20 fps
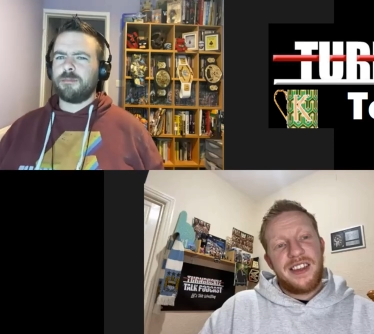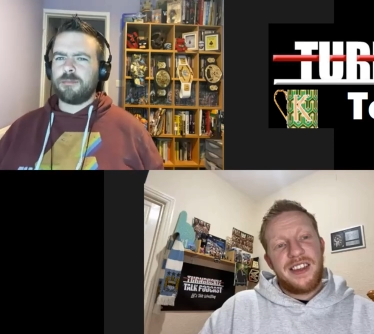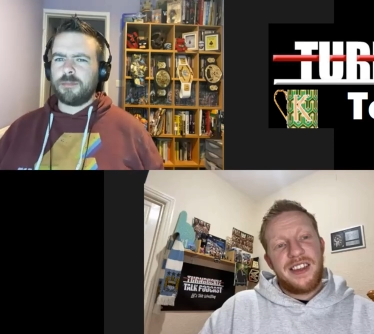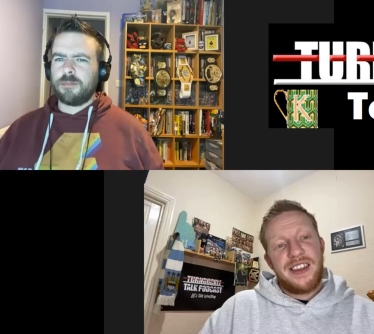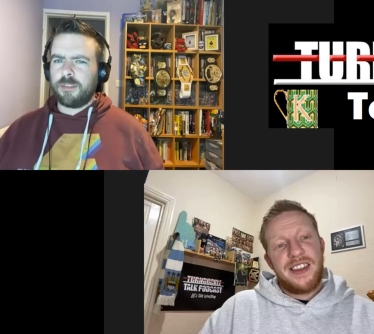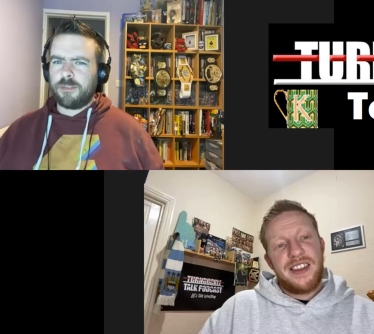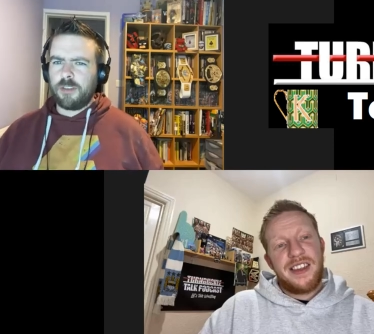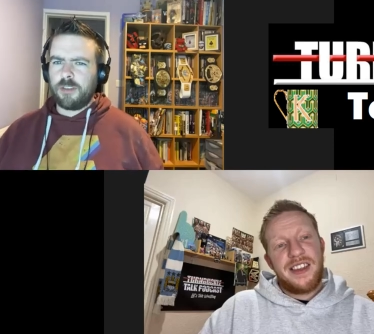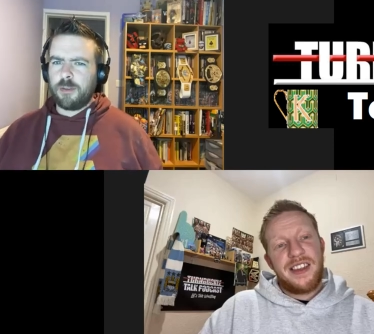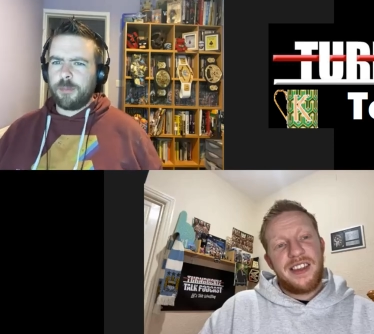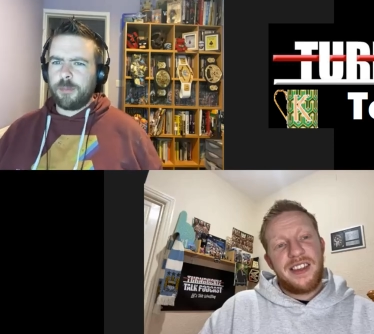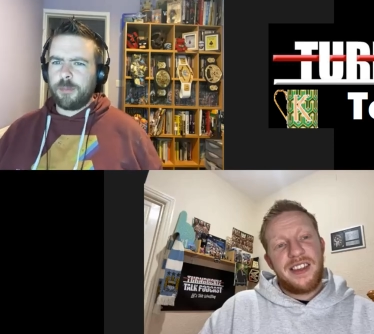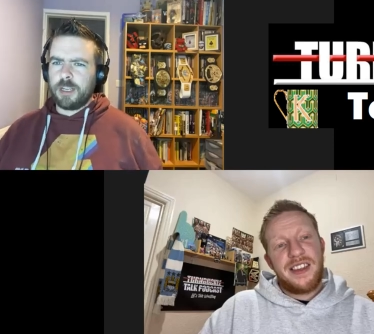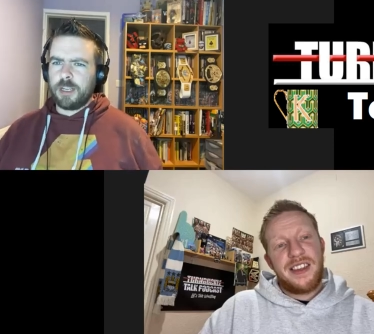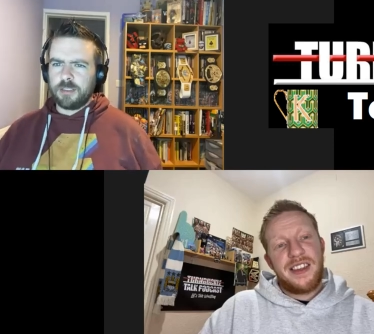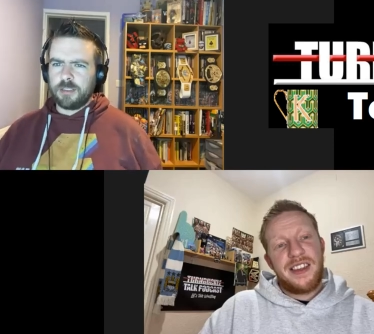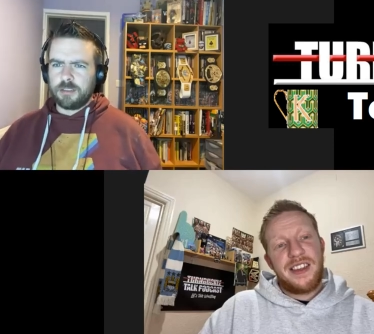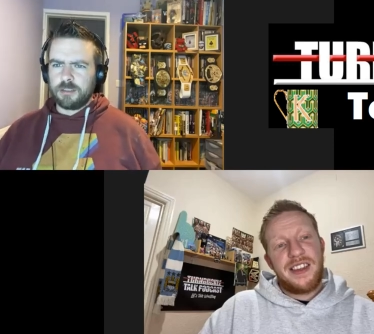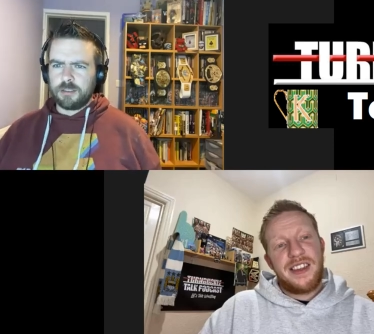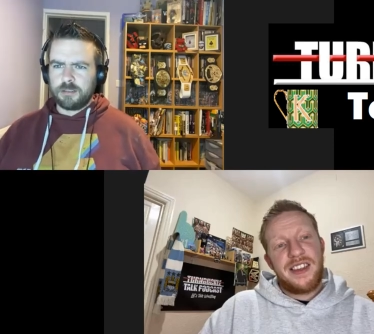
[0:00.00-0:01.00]
Speaker 1: a few
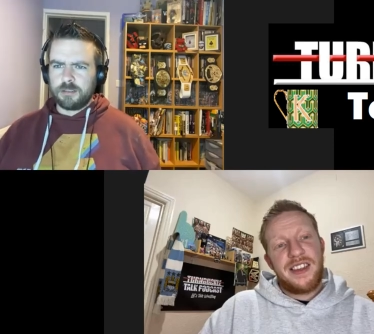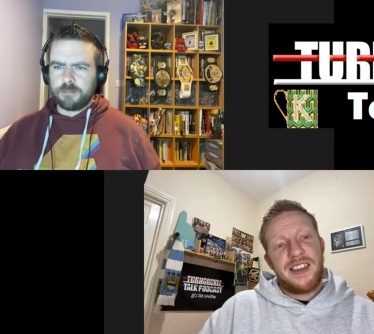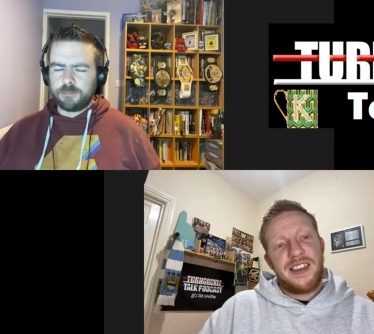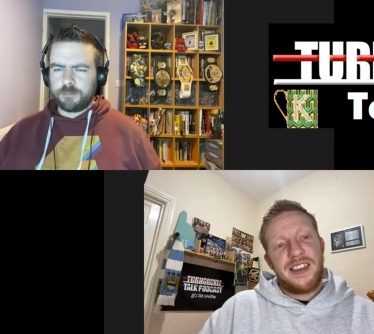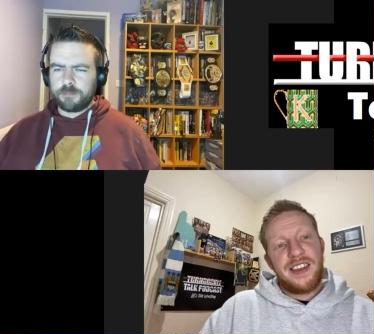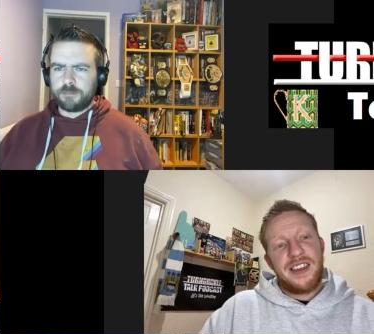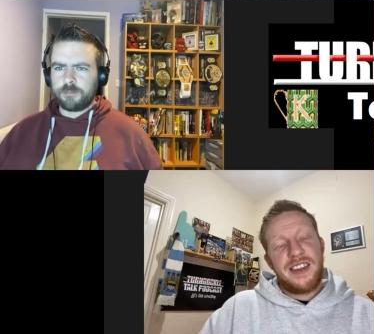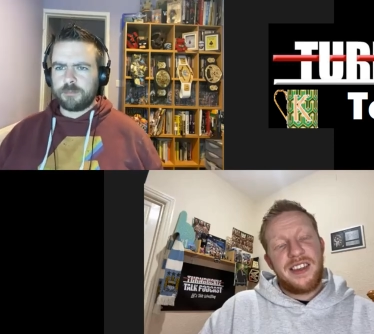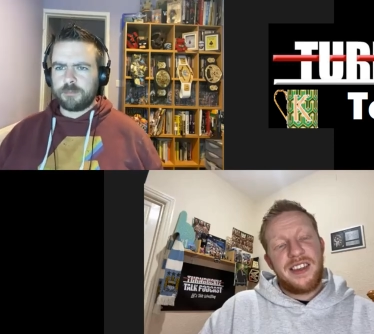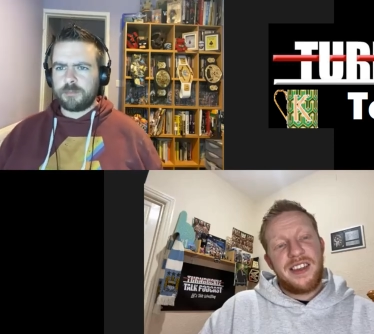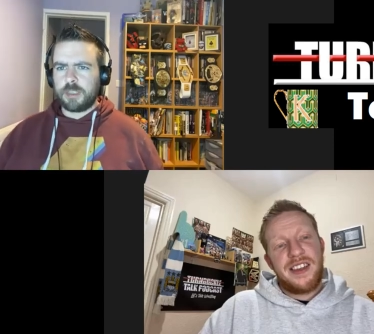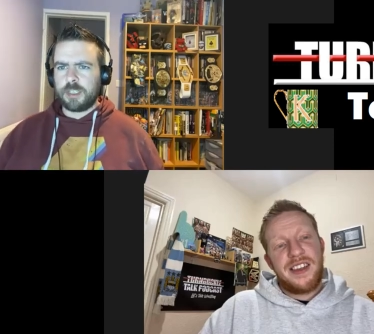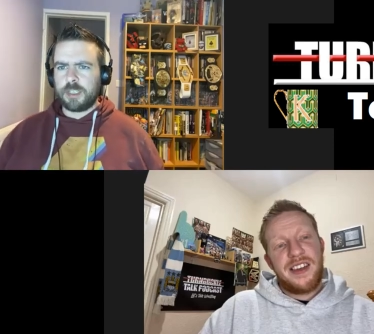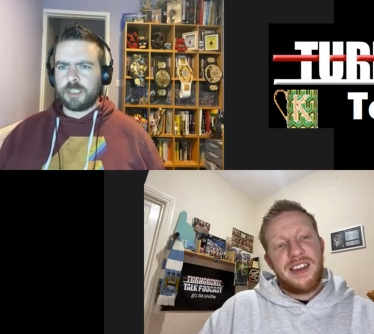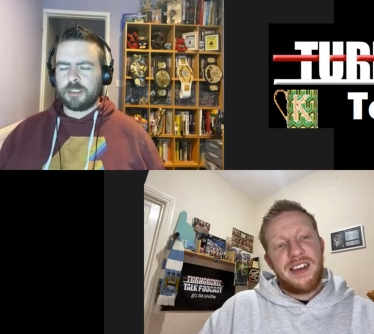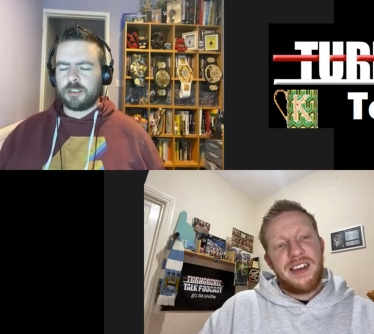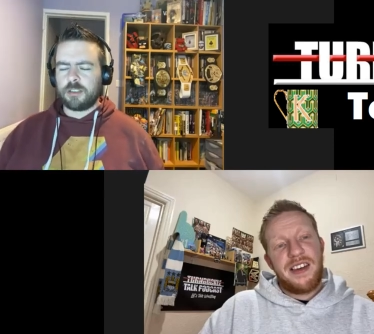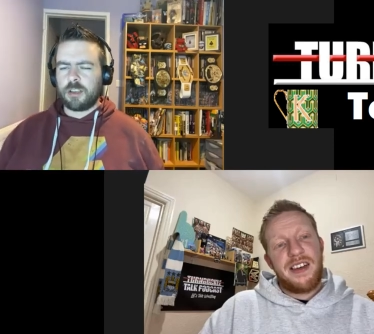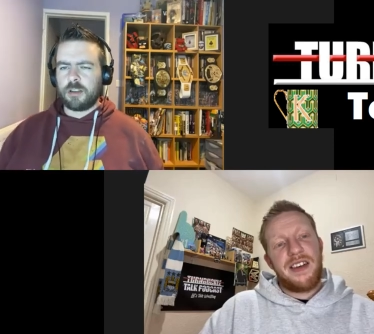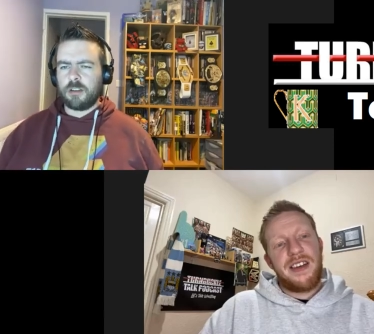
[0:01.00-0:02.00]
minutes, and it
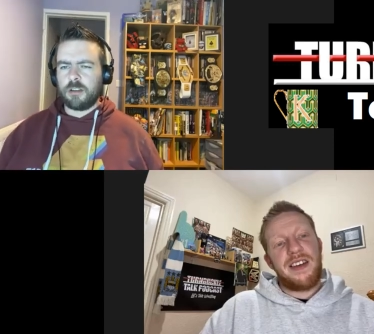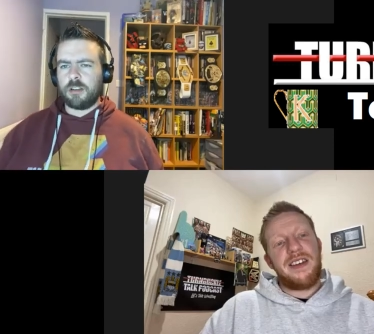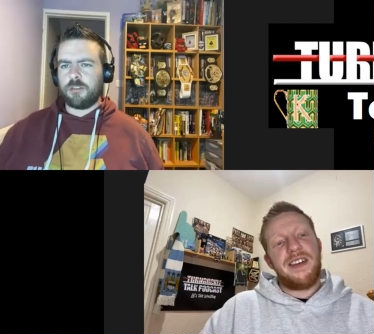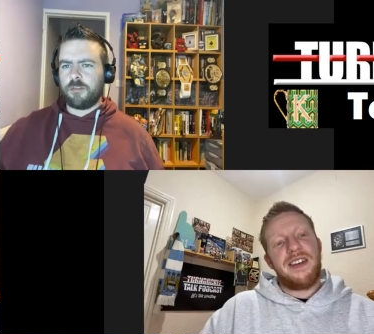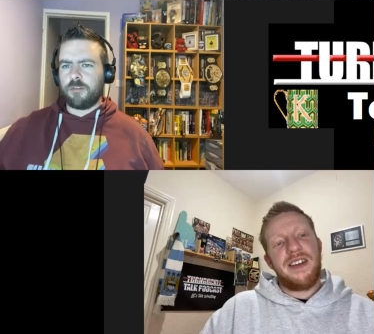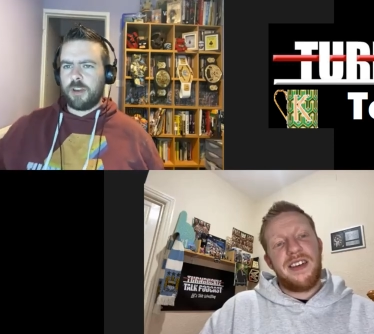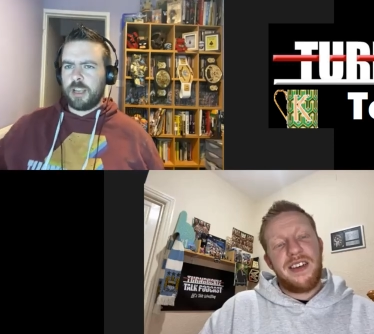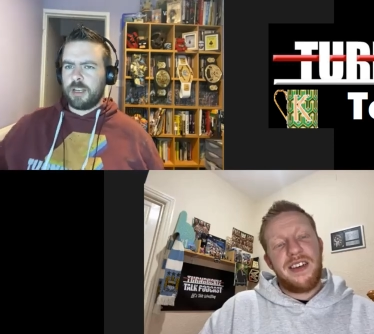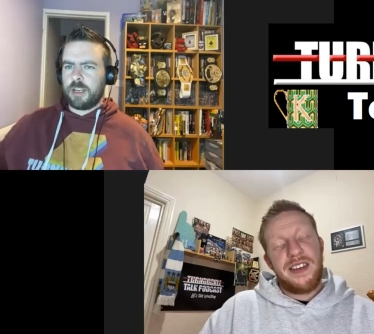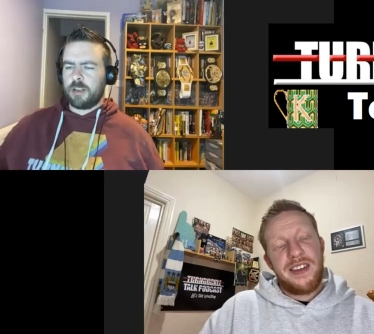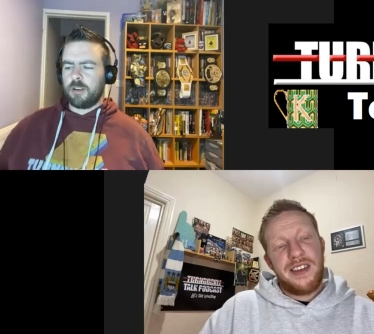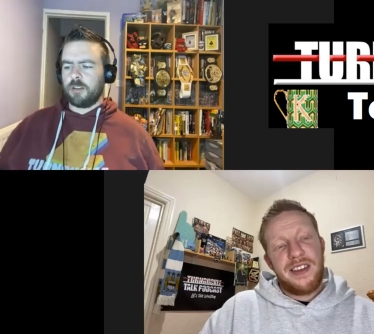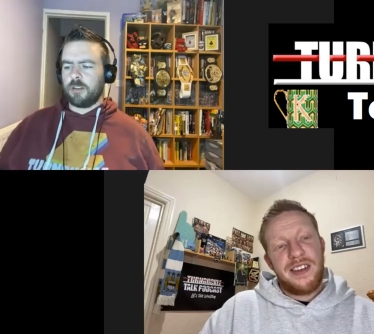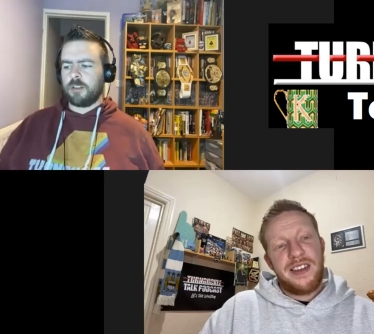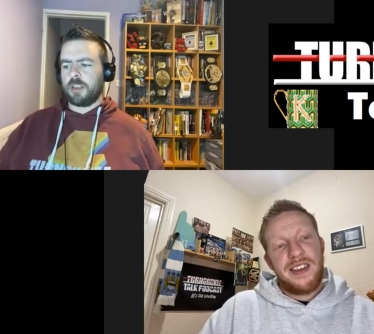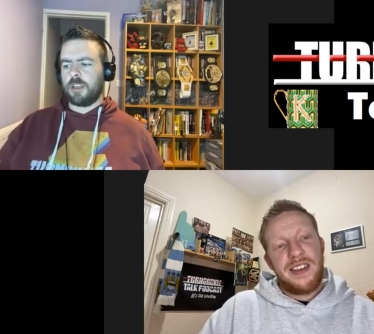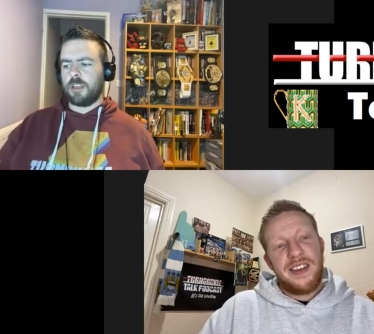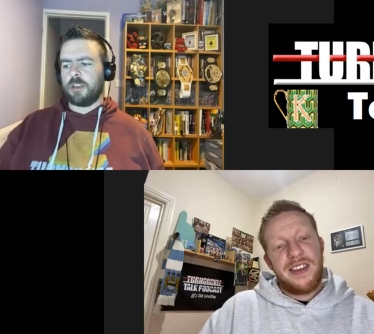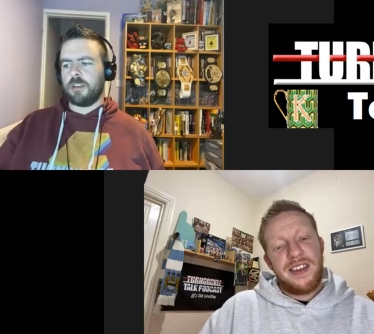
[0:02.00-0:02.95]
started huh? raining all day.